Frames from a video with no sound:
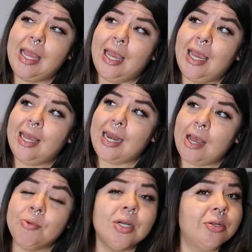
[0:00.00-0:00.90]
And
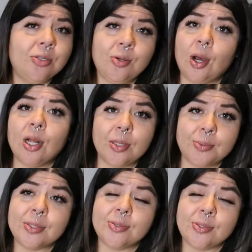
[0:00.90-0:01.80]
I will go to all
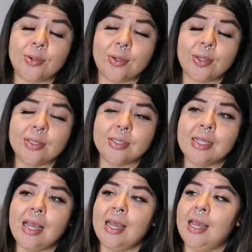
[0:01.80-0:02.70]
of those stores.
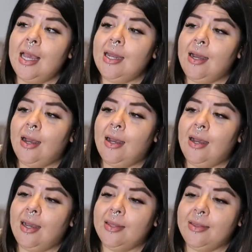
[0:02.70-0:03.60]
And
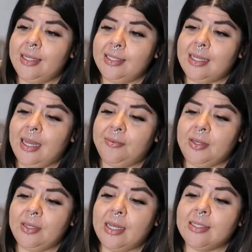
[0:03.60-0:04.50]
on this day, a
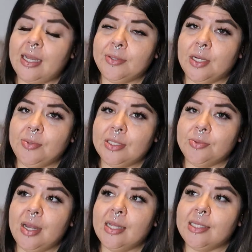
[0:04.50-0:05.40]
few days after I went
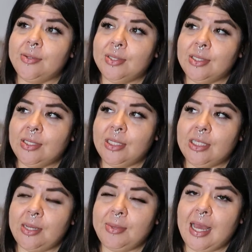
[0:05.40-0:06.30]
to Ross, I went to T
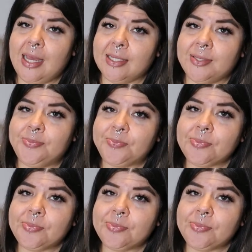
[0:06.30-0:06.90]
J Maxx.